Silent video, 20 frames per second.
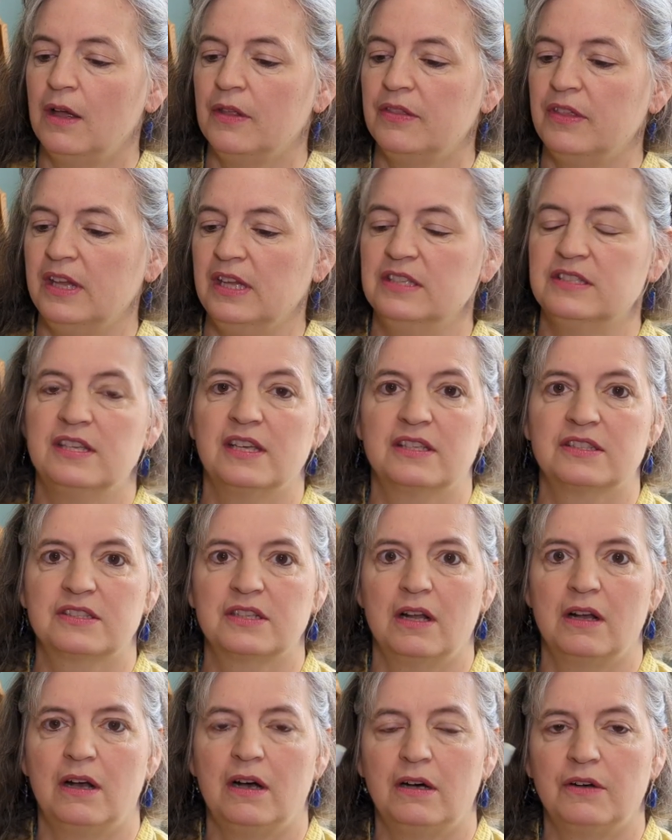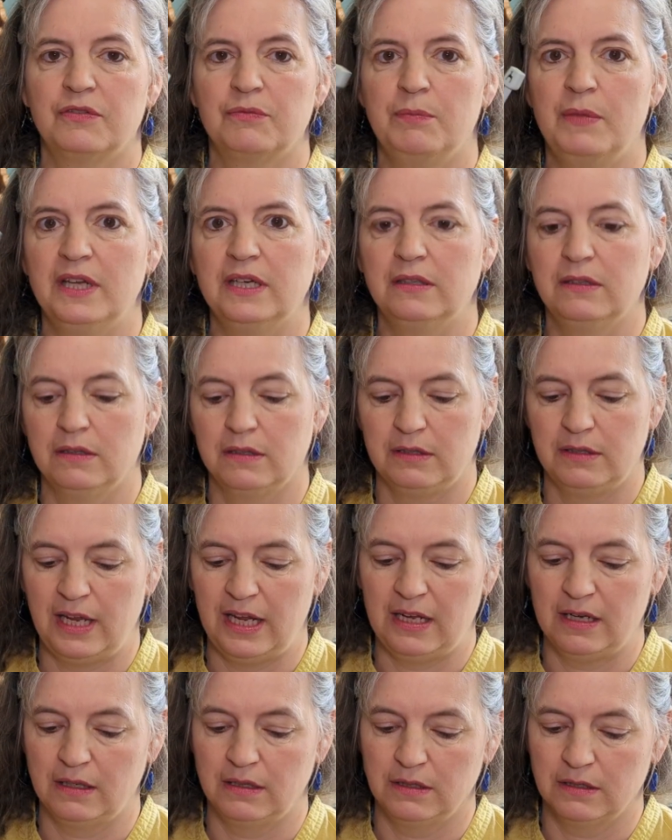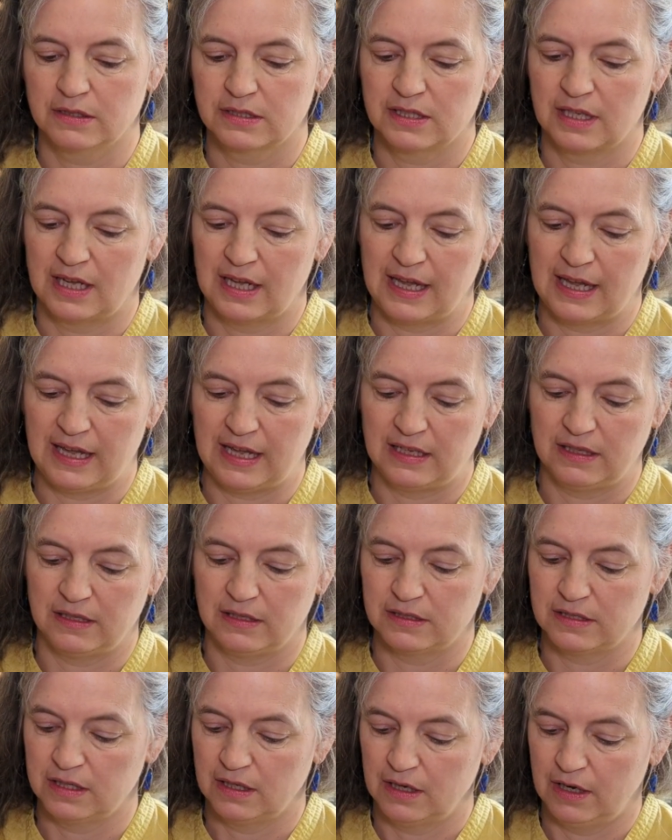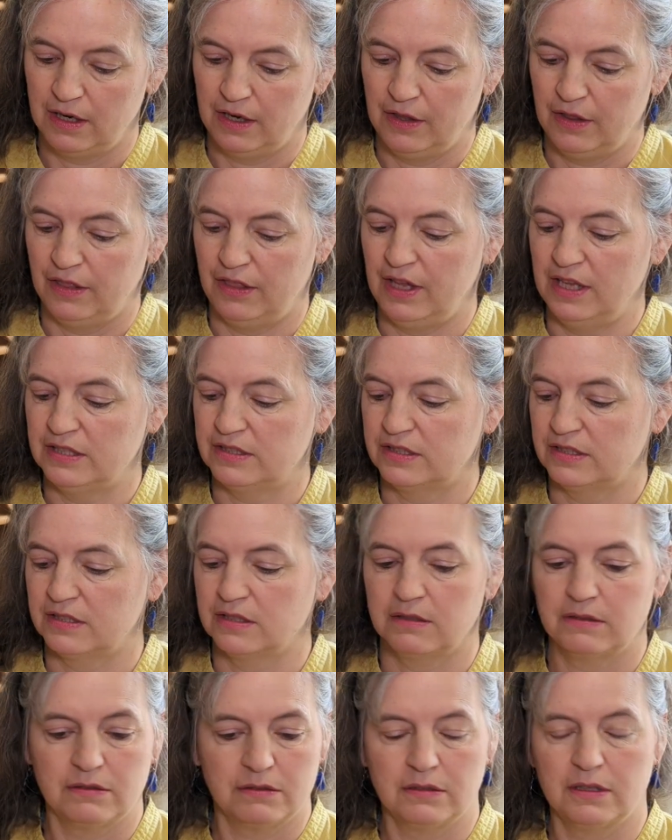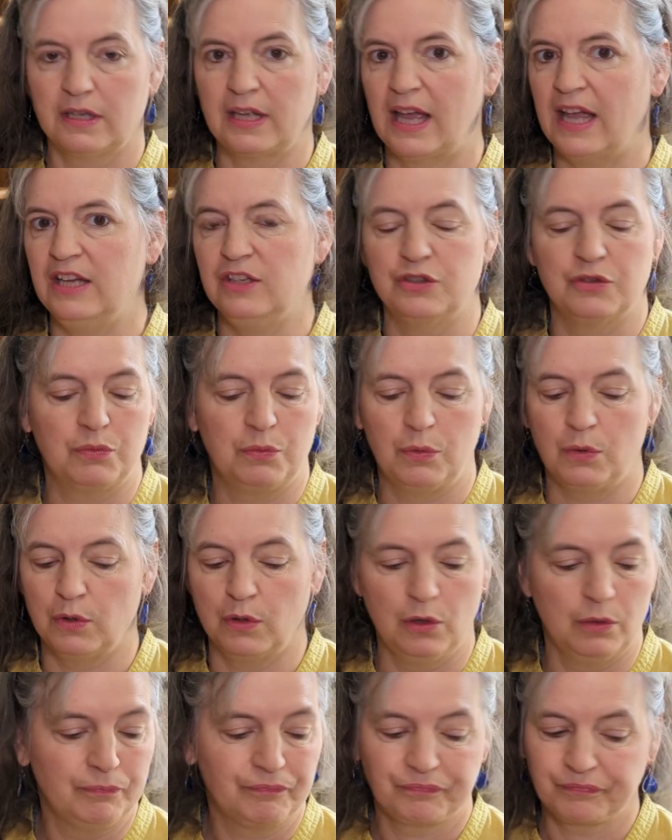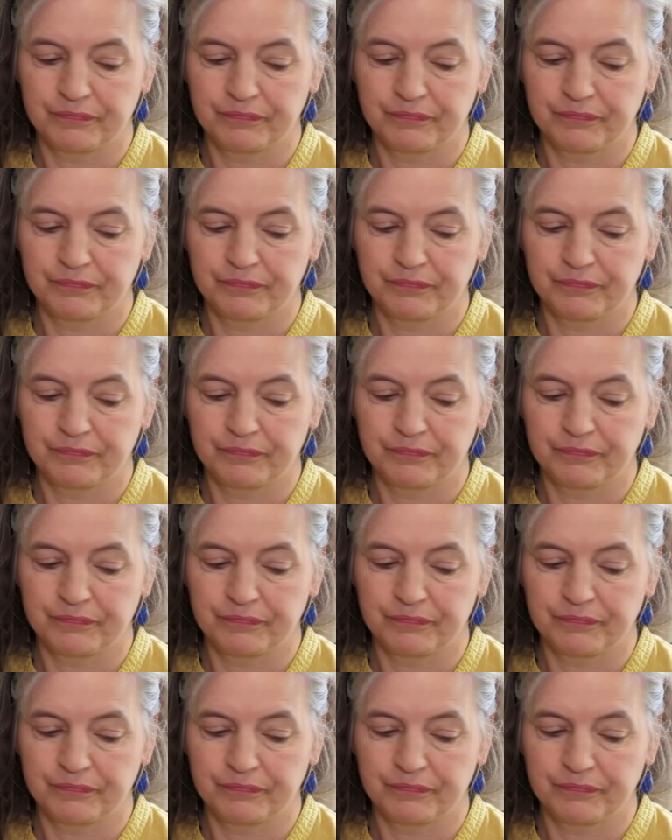6.5mm needles and this gauge of wool